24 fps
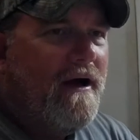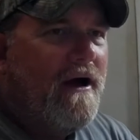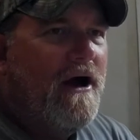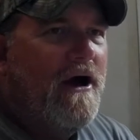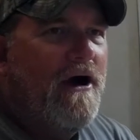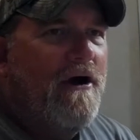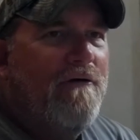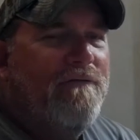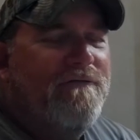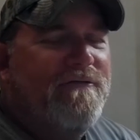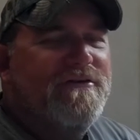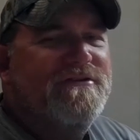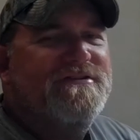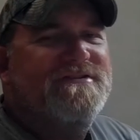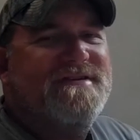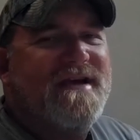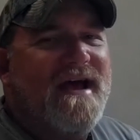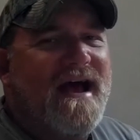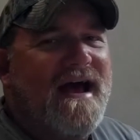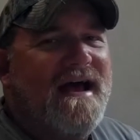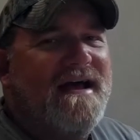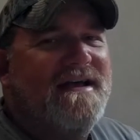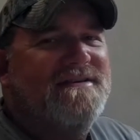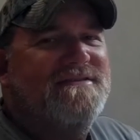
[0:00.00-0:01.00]

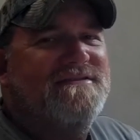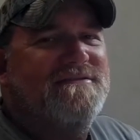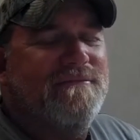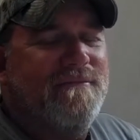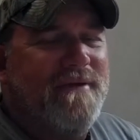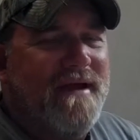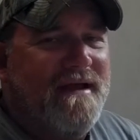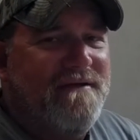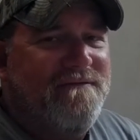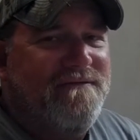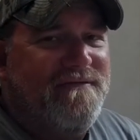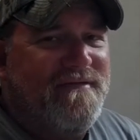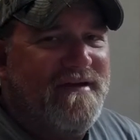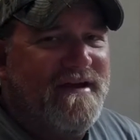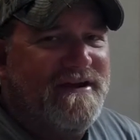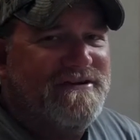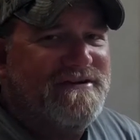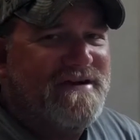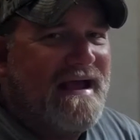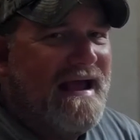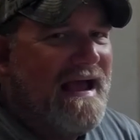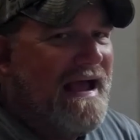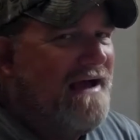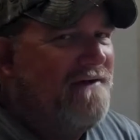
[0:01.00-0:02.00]
oversized
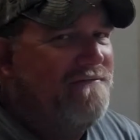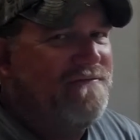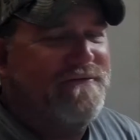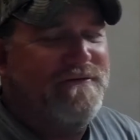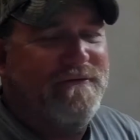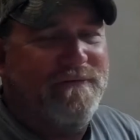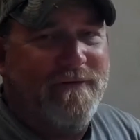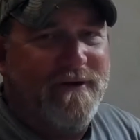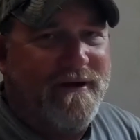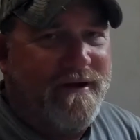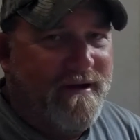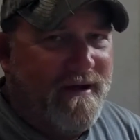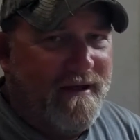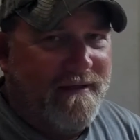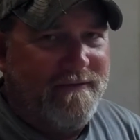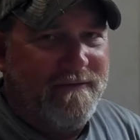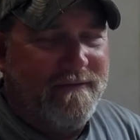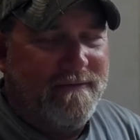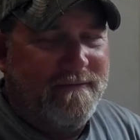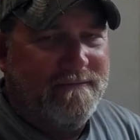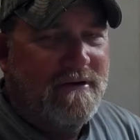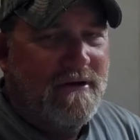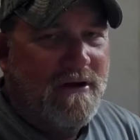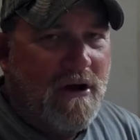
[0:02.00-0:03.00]
redfish after
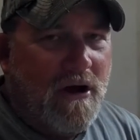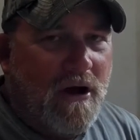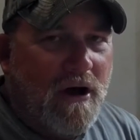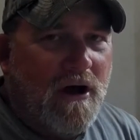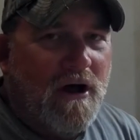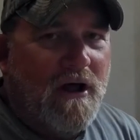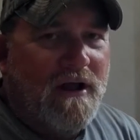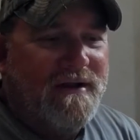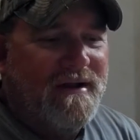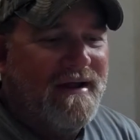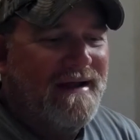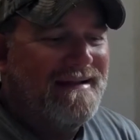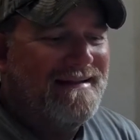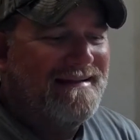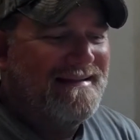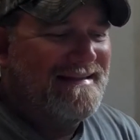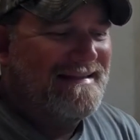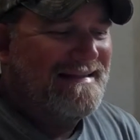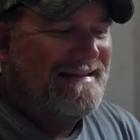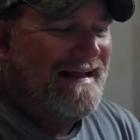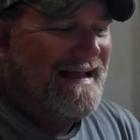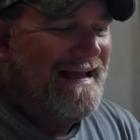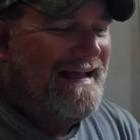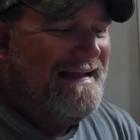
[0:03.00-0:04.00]
another on
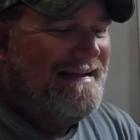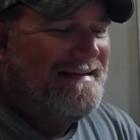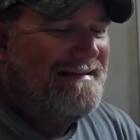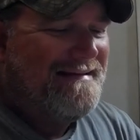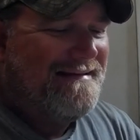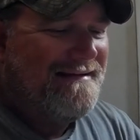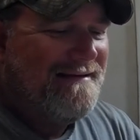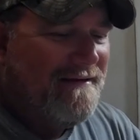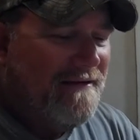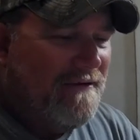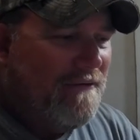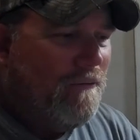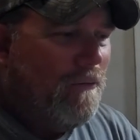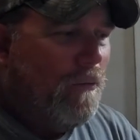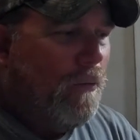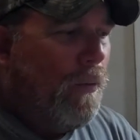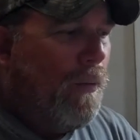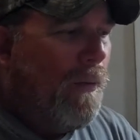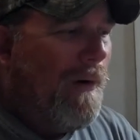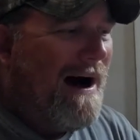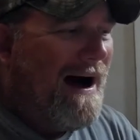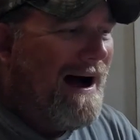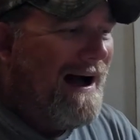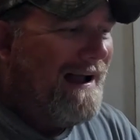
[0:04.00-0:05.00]
light
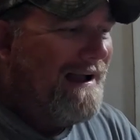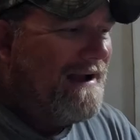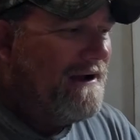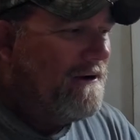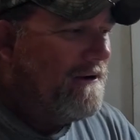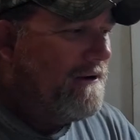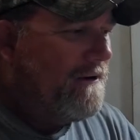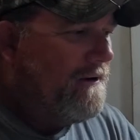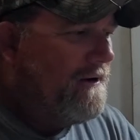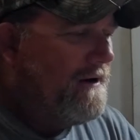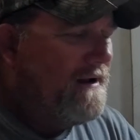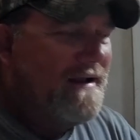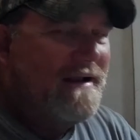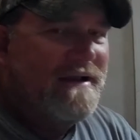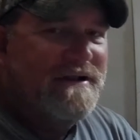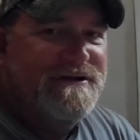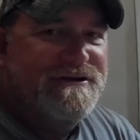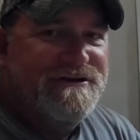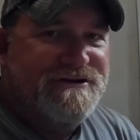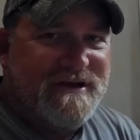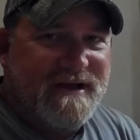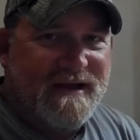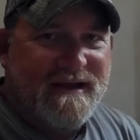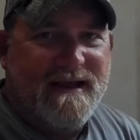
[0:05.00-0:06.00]
wire
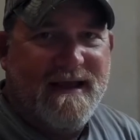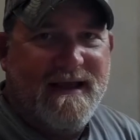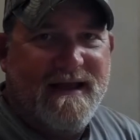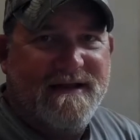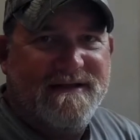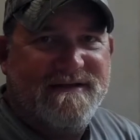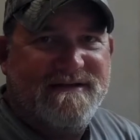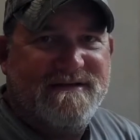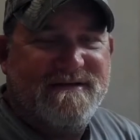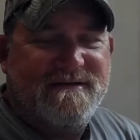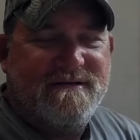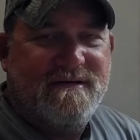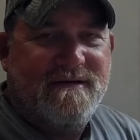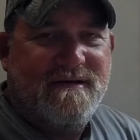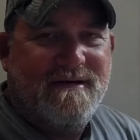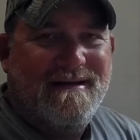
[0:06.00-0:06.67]
jig heads.